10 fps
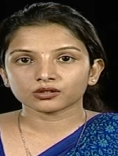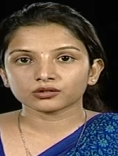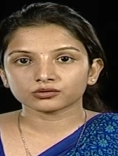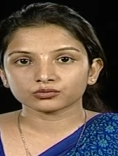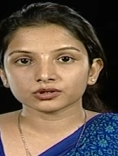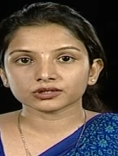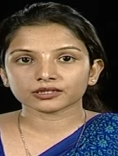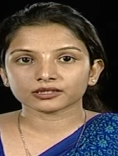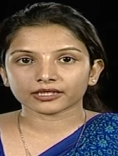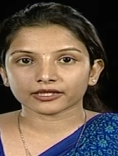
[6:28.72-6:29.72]
Roots are
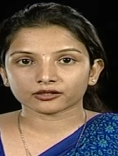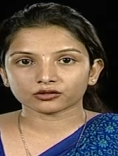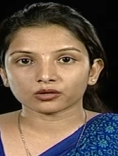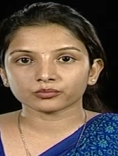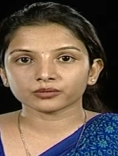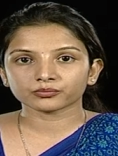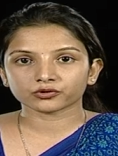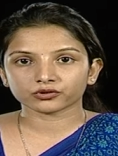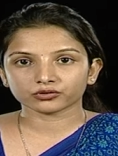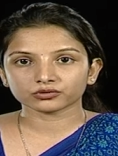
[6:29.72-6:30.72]
the economic
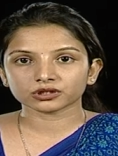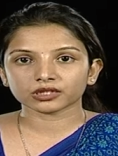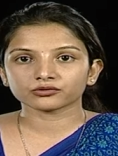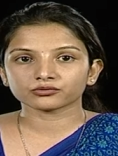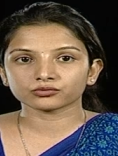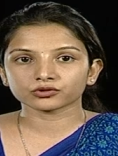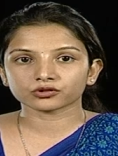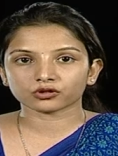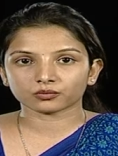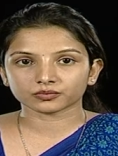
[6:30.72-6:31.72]
produce in root
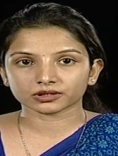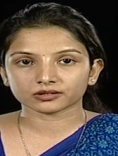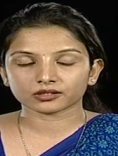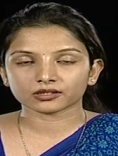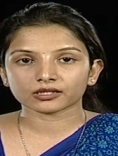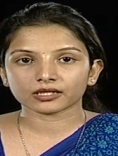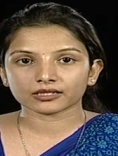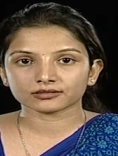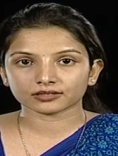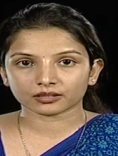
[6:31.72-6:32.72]
crops,
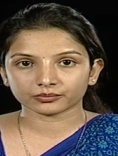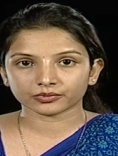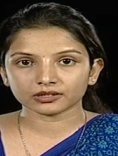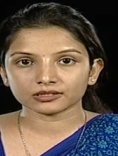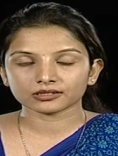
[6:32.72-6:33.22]
example